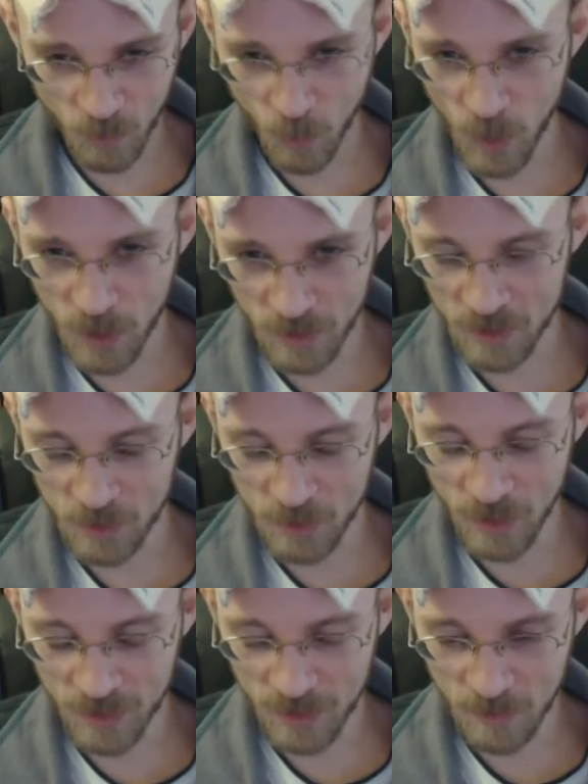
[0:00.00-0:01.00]

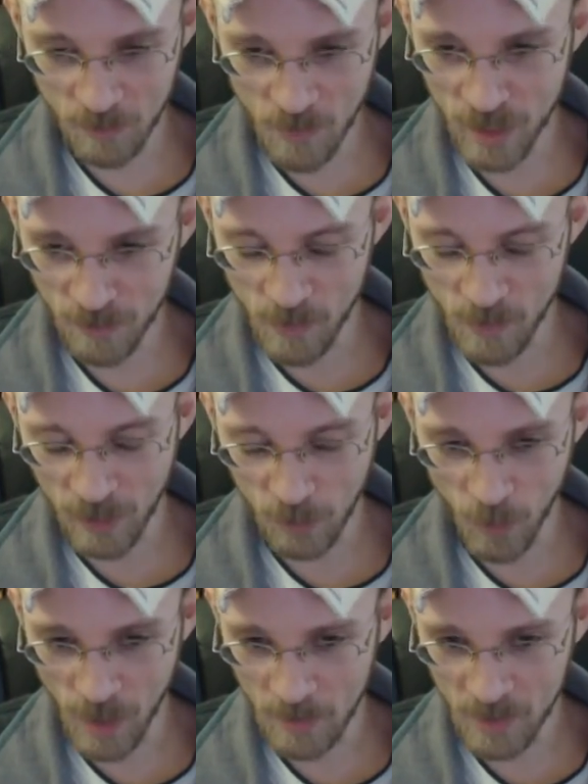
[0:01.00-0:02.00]
well-constructed, made of
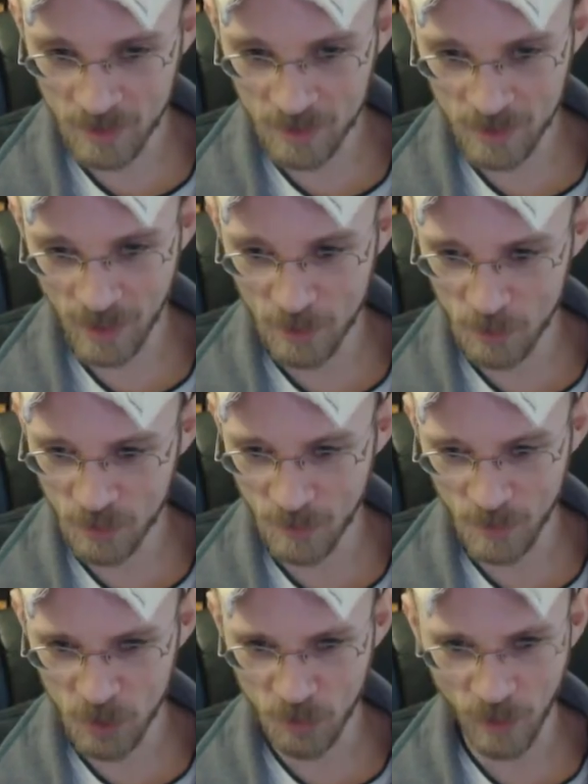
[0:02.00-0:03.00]
metal weapons, and use
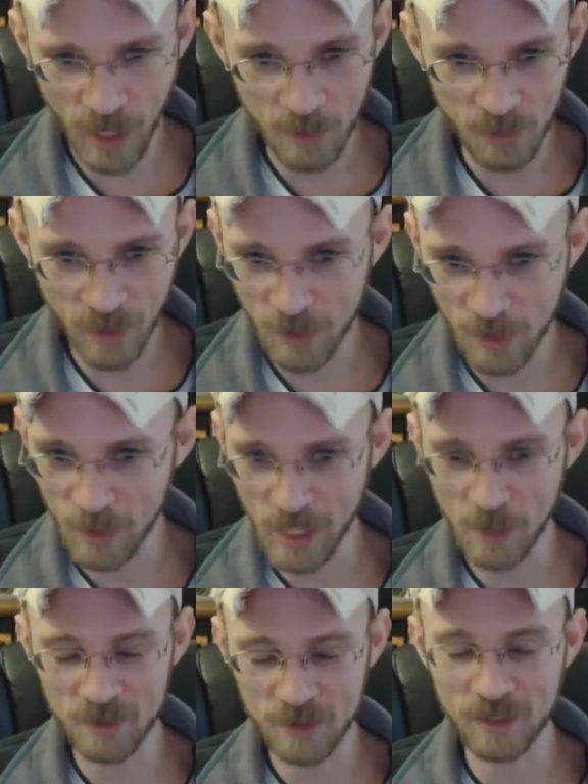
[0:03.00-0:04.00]
them as shrapnel. I don't
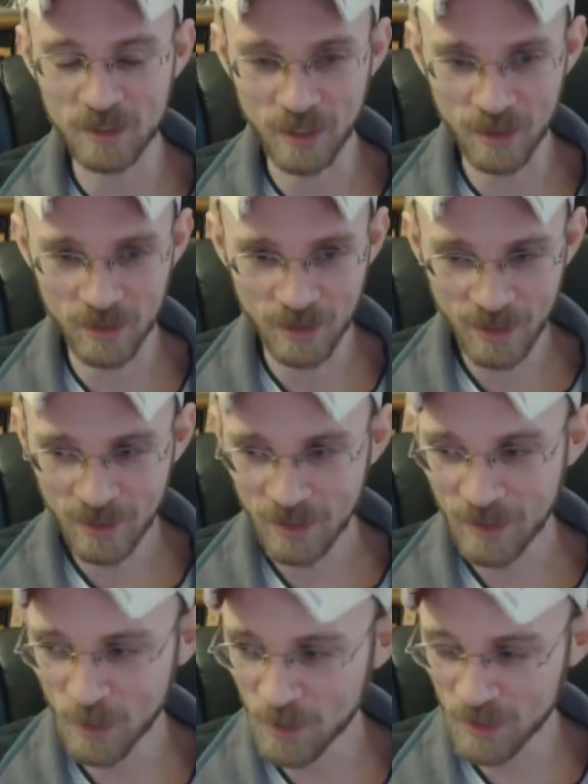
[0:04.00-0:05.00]
know how he does that.
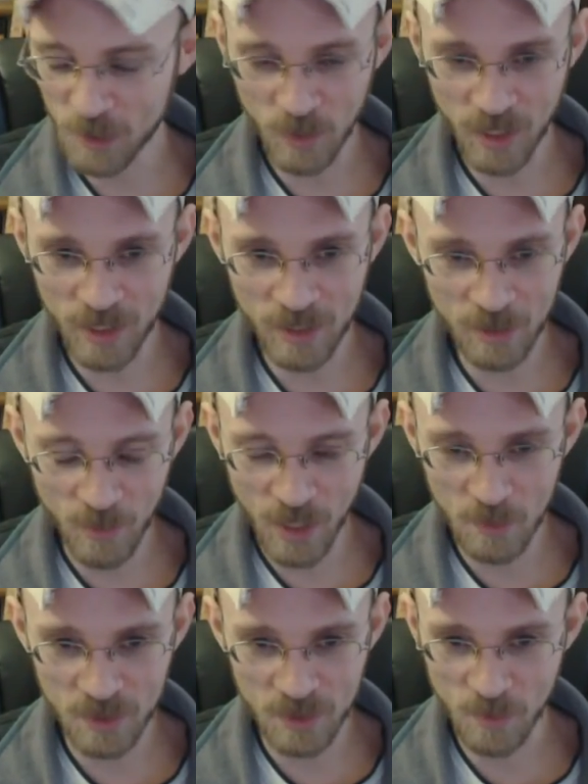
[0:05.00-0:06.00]
They don't explain it.
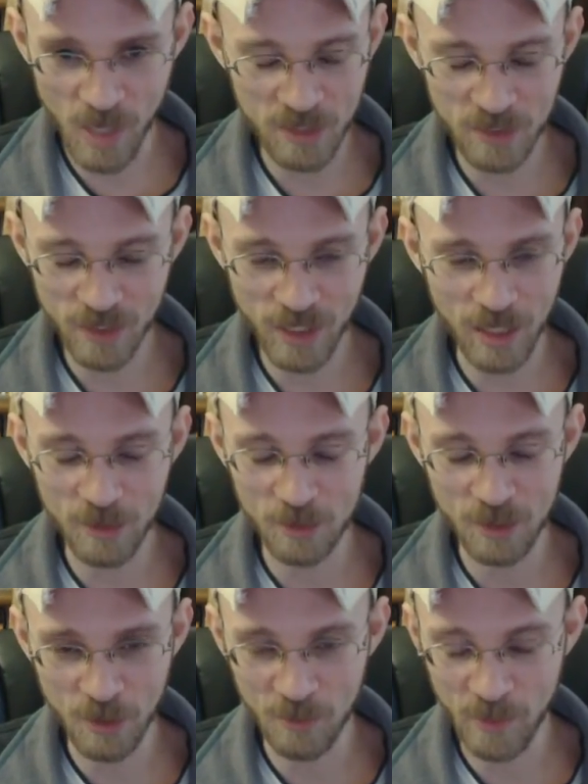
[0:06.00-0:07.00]
Maybe it's magic. I
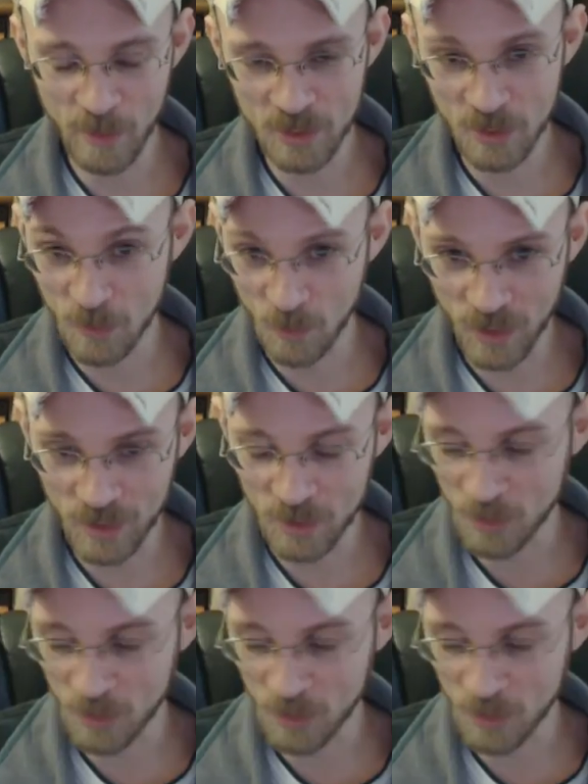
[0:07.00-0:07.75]
don't know. Maybe he's just really